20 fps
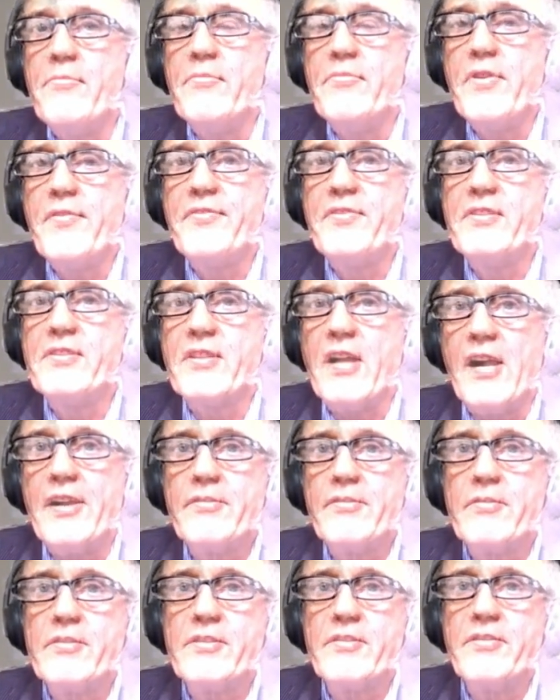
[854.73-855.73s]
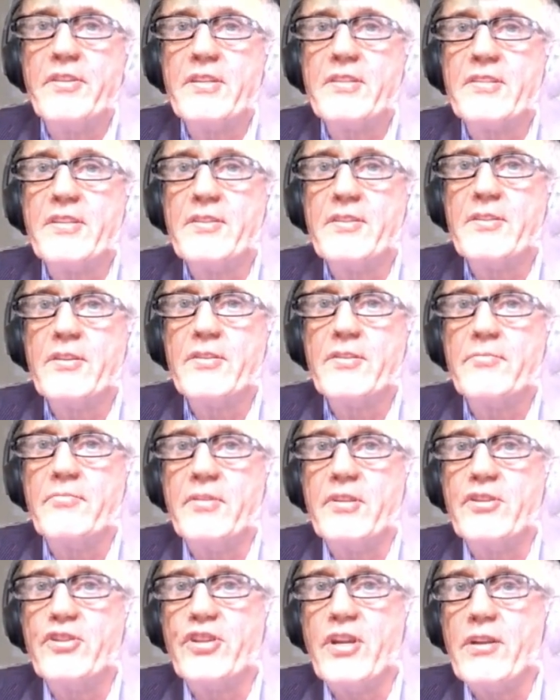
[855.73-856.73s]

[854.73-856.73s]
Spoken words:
then with these ultrasonic sensors,